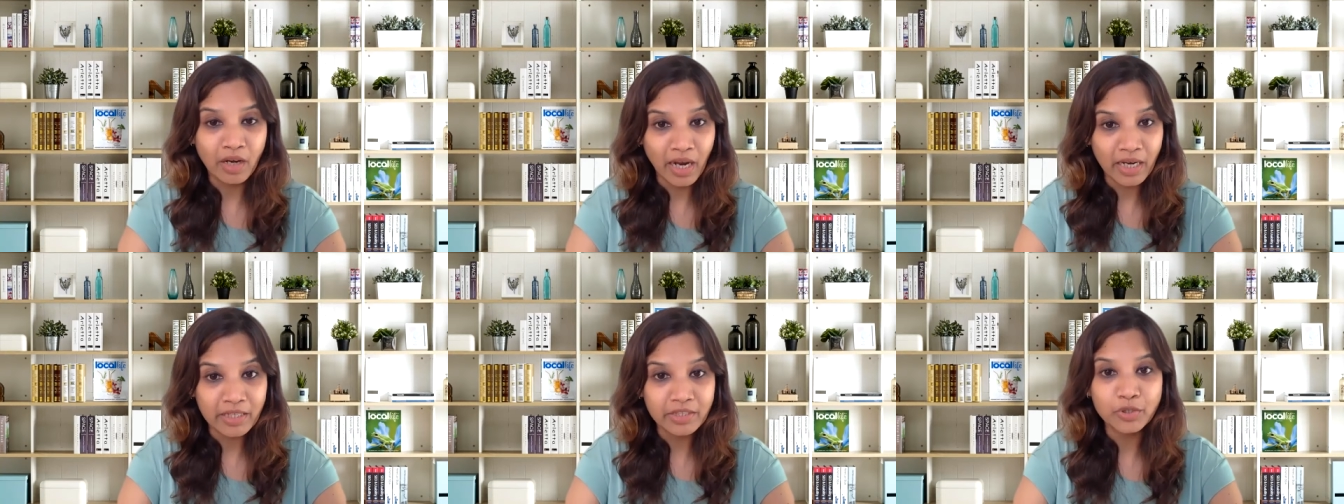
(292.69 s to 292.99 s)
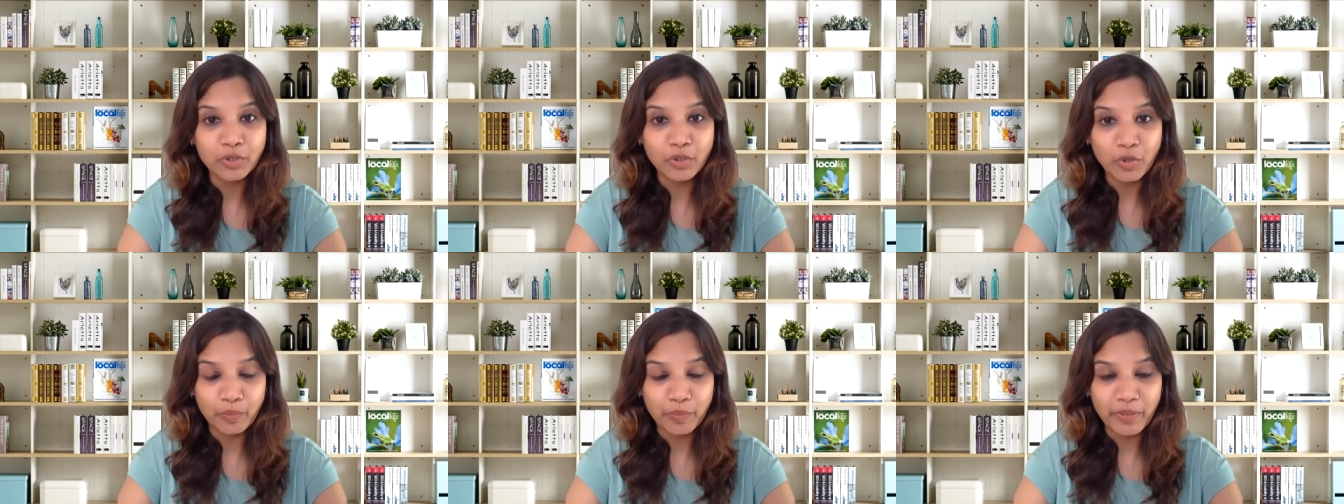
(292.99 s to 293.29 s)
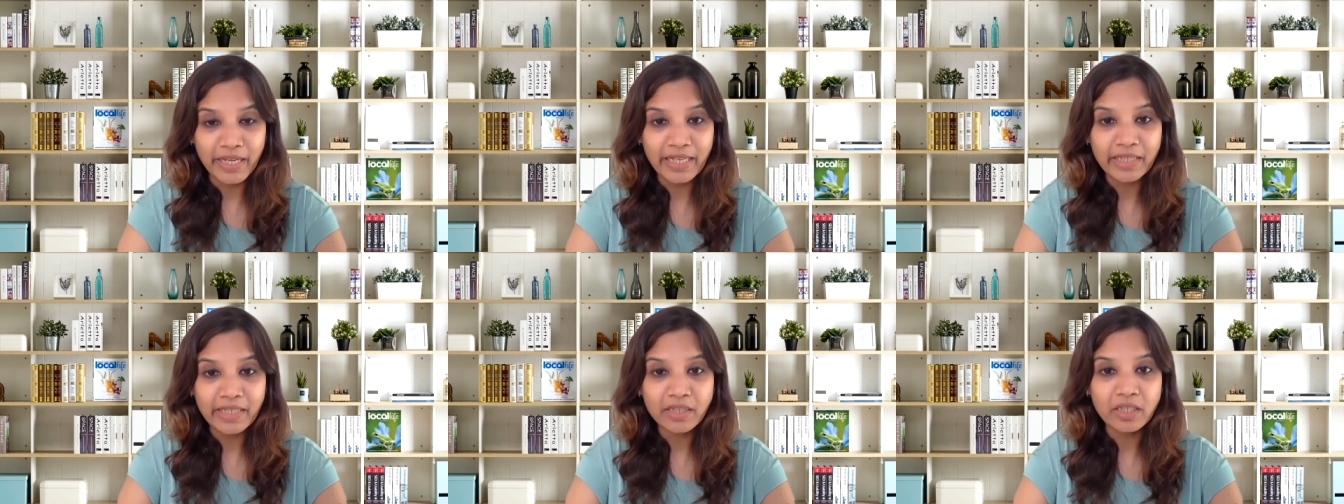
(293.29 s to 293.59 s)
under your
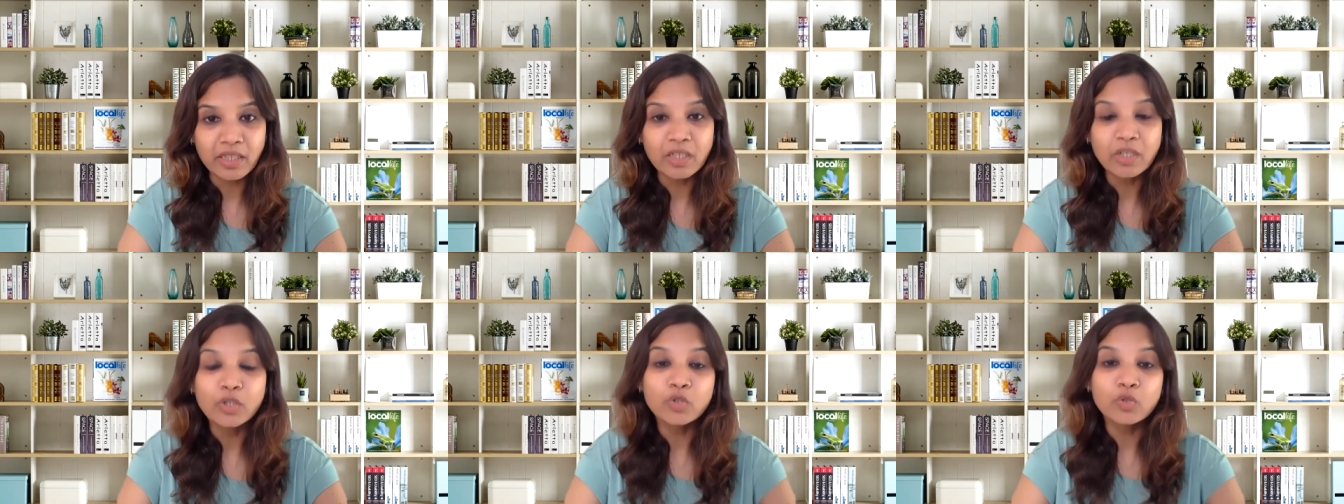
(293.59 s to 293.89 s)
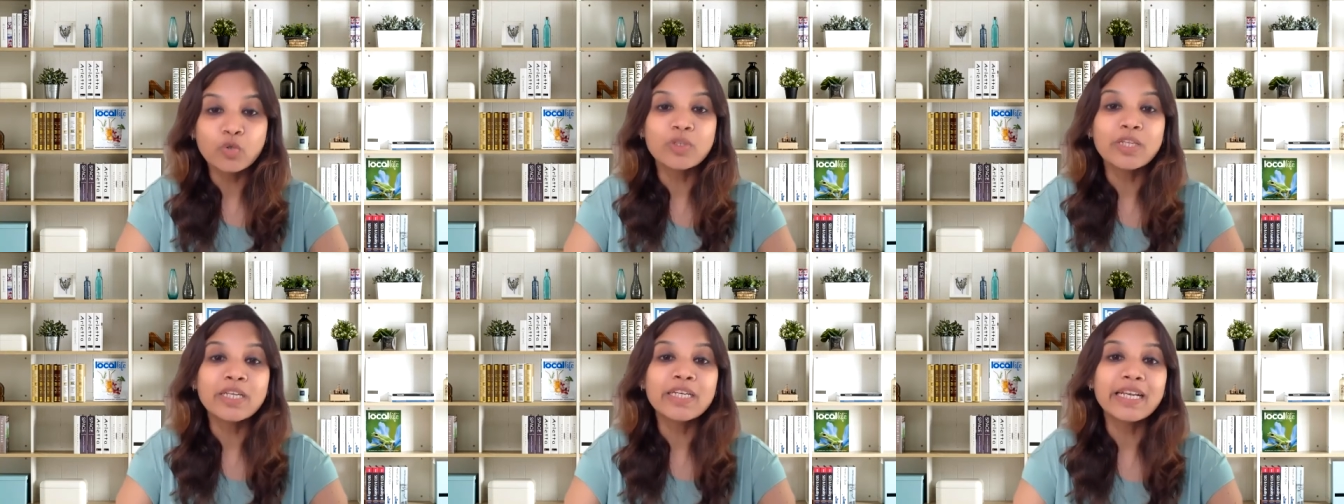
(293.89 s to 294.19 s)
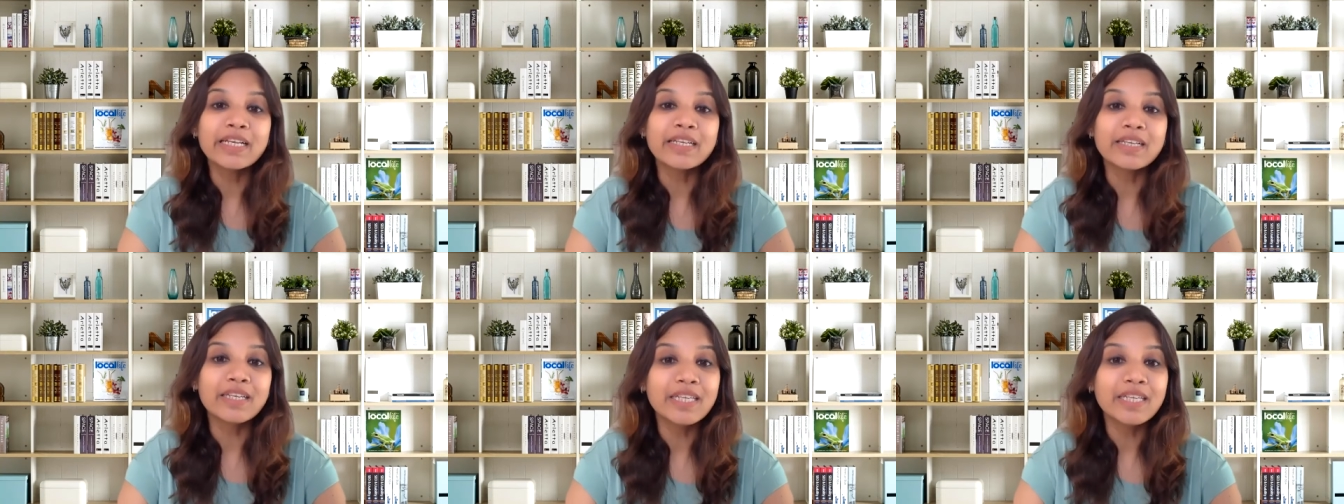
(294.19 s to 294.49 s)
breath so that
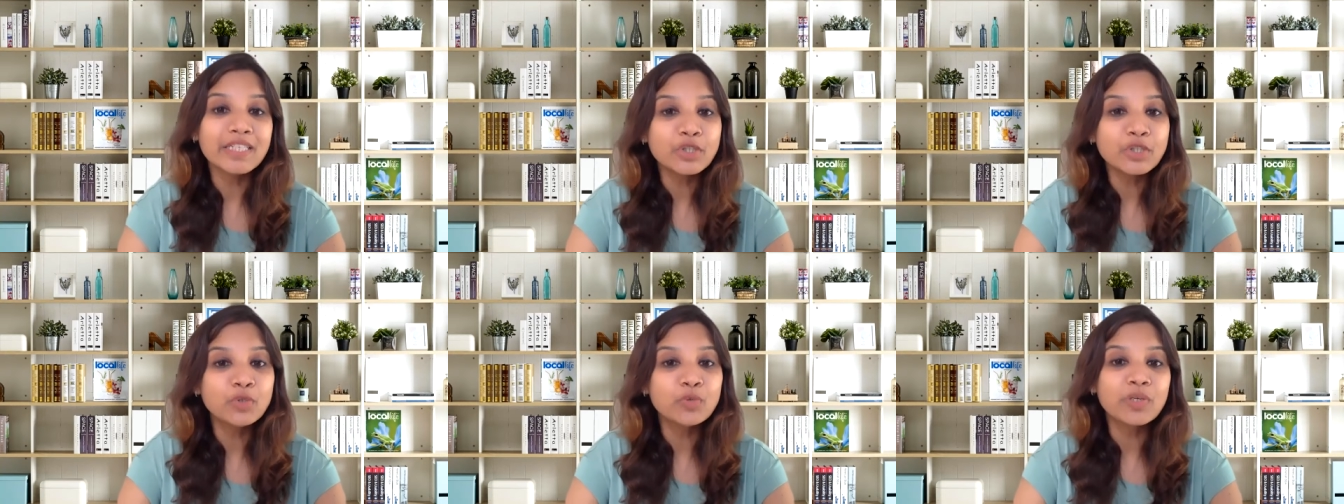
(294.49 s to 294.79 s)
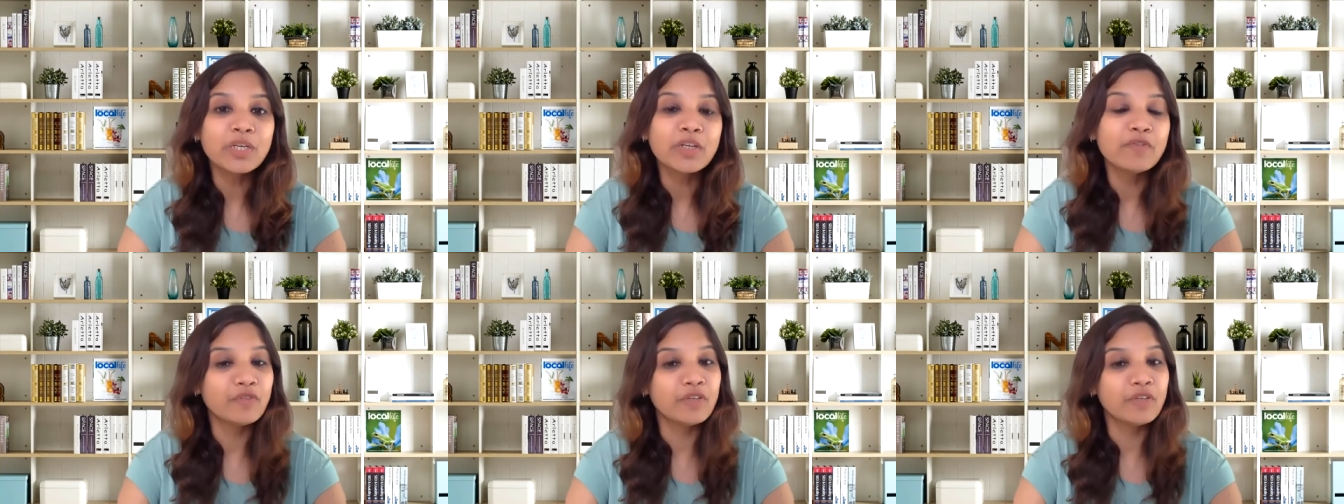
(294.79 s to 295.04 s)
at least you can